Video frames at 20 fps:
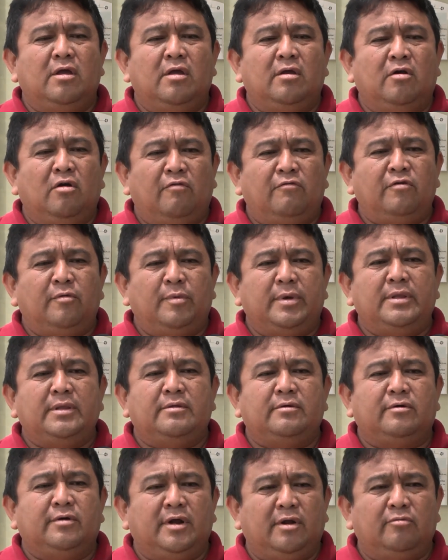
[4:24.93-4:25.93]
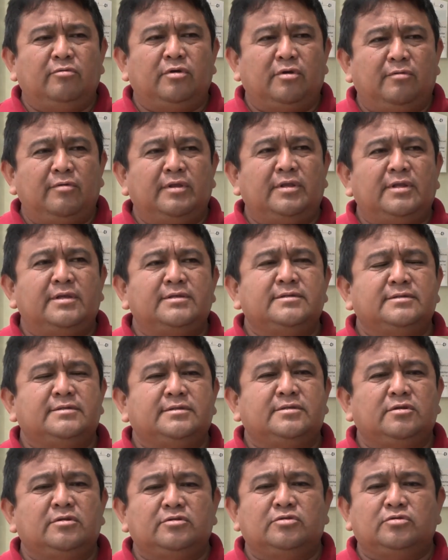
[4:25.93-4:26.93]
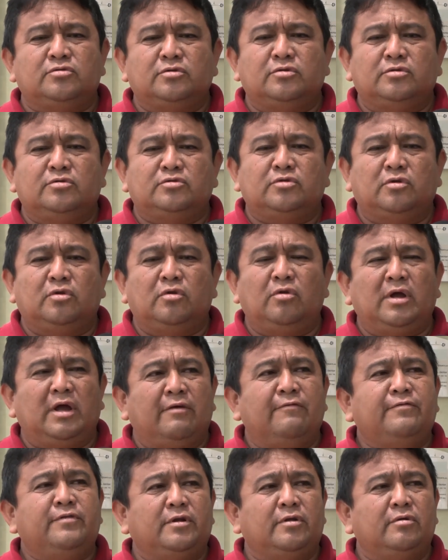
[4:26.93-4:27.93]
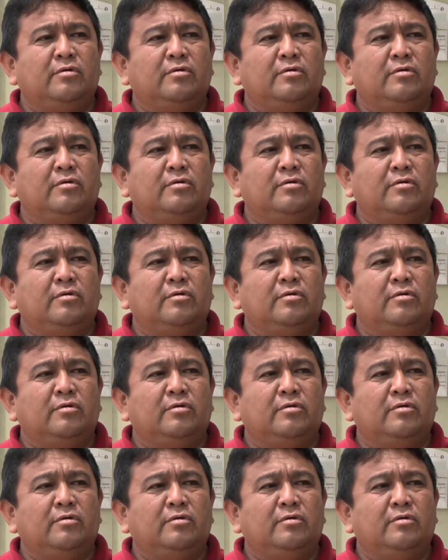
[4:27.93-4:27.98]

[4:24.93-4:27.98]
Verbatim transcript: government or the authorities should should look after.